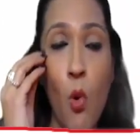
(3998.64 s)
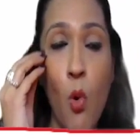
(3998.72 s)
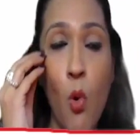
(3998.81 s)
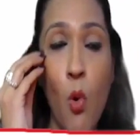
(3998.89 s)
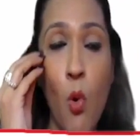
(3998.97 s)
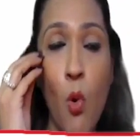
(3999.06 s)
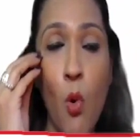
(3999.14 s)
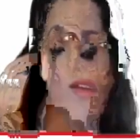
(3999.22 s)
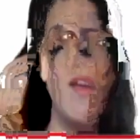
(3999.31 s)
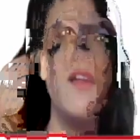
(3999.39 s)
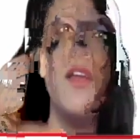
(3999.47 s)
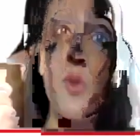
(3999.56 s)
is when we
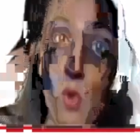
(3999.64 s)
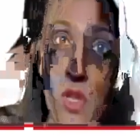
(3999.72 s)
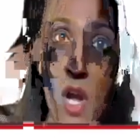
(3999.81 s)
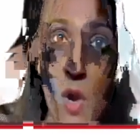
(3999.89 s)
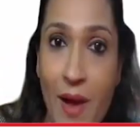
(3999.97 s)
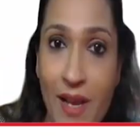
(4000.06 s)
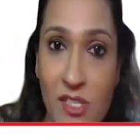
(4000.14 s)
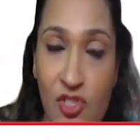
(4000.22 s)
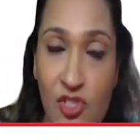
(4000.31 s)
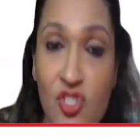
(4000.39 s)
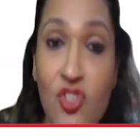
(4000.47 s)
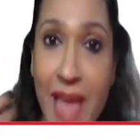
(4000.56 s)
practically do the
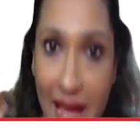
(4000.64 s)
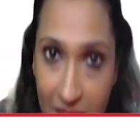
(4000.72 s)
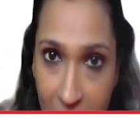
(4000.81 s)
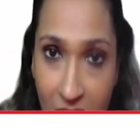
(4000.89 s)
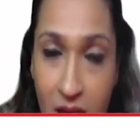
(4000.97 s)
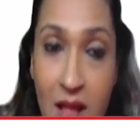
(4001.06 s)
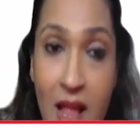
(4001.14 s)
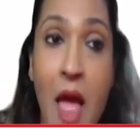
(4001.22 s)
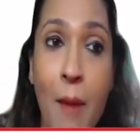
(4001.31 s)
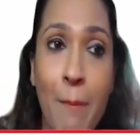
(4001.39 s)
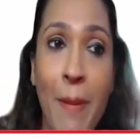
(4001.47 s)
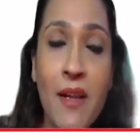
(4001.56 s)
questions together,
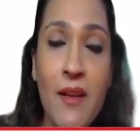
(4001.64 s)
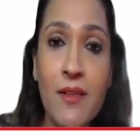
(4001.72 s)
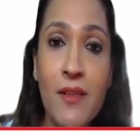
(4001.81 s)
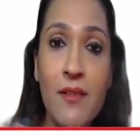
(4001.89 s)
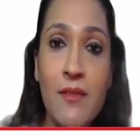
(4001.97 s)
but